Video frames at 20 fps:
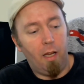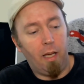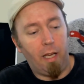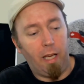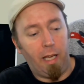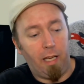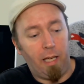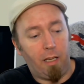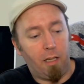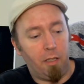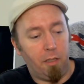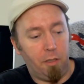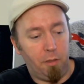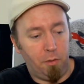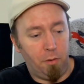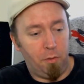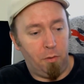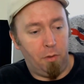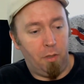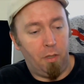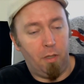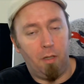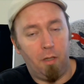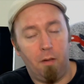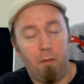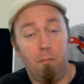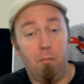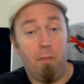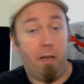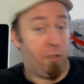include
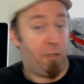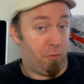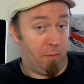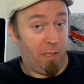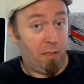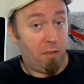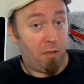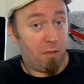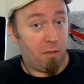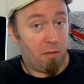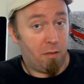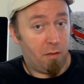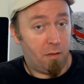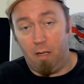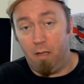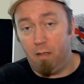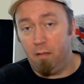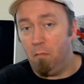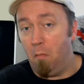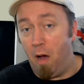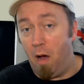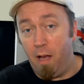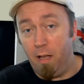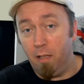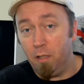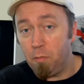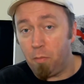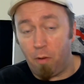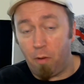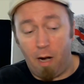measurements,
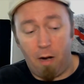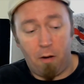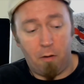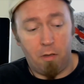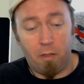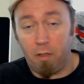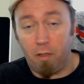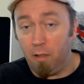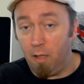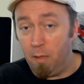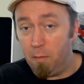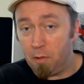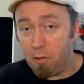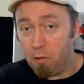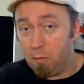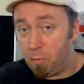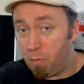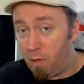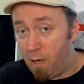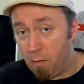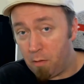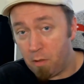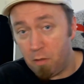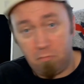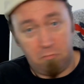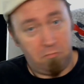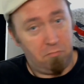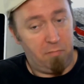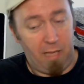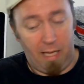miles per hour, kilometers per
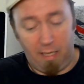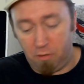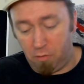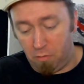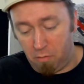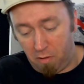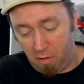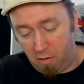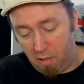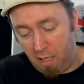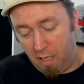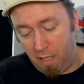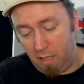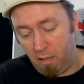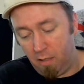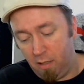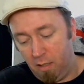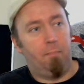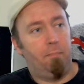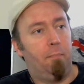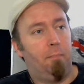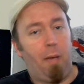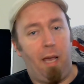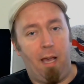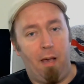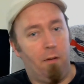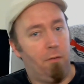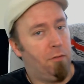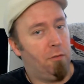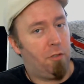hour, that sort of thing,
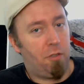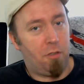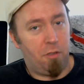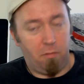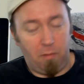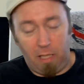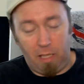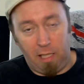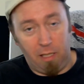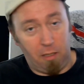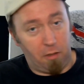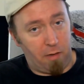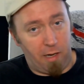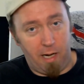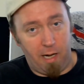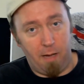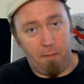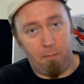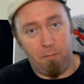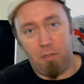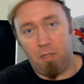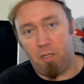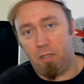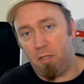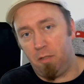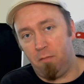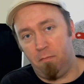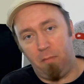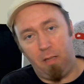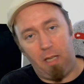pounds,
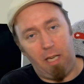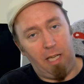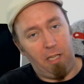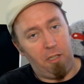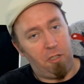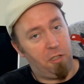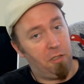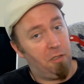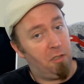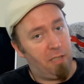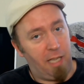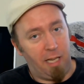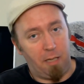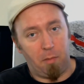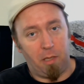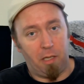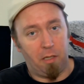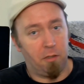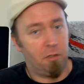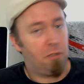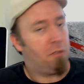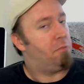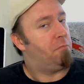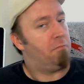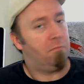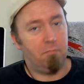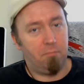kilograms, inches, centimeters.